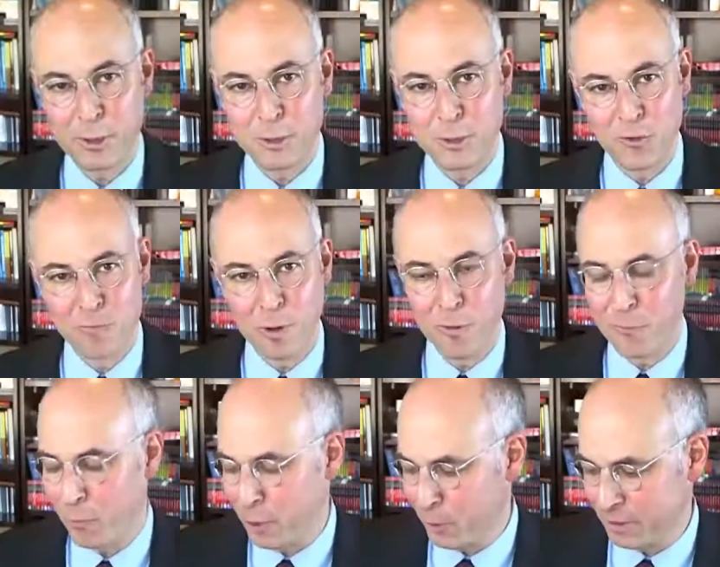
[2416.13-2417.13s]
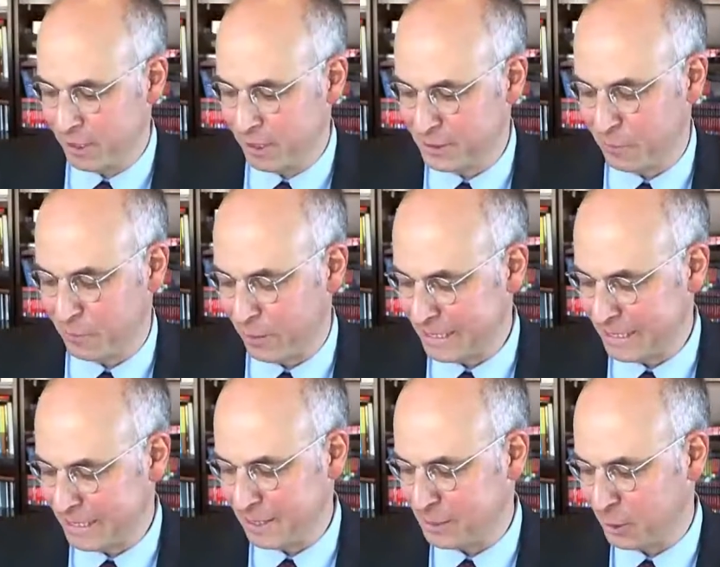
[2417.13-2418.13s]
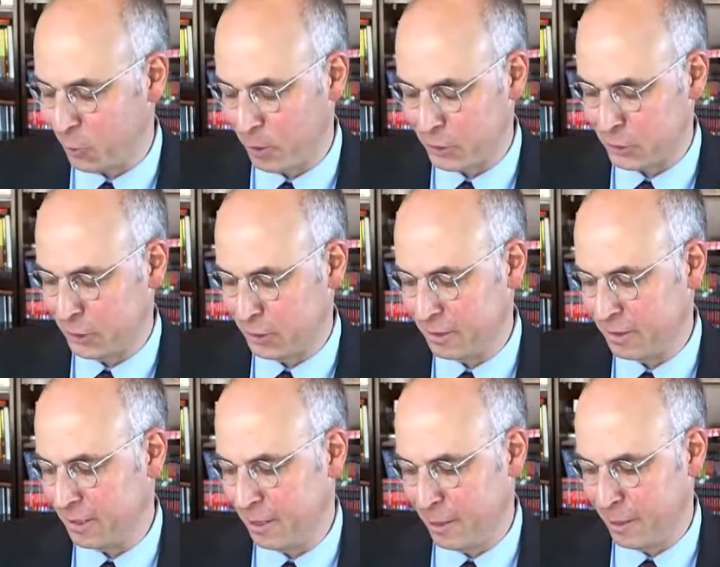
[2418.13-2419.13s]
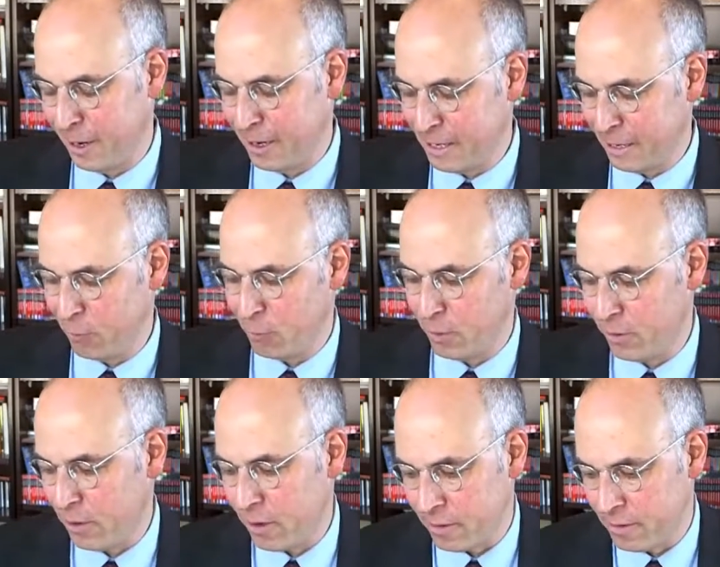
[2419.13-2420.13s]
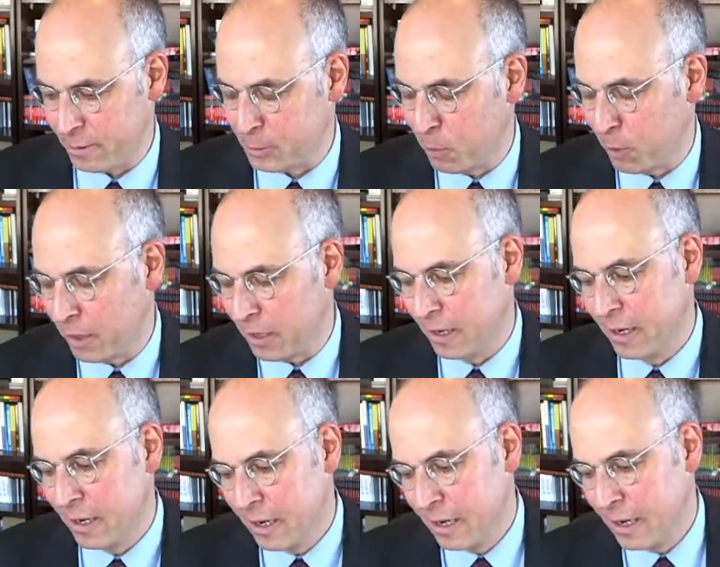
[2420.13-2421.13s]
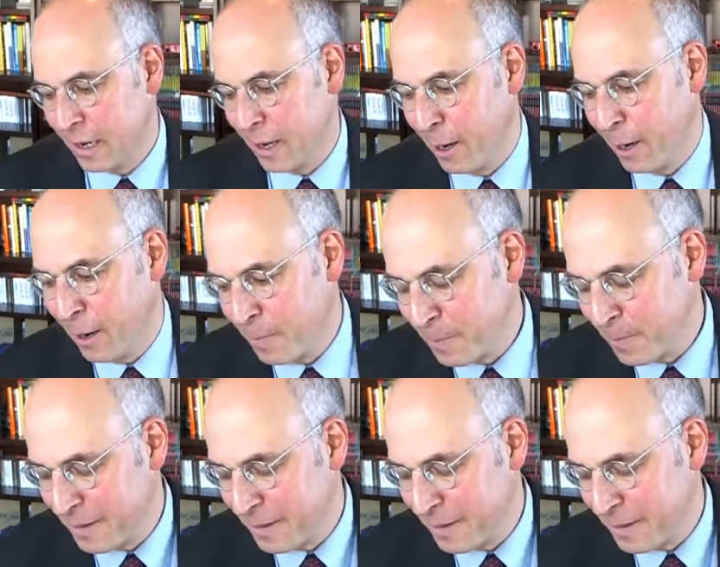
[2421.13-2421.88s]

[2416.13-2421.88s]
curveball for you. This is a fantastic question. I never would have thought of this, but I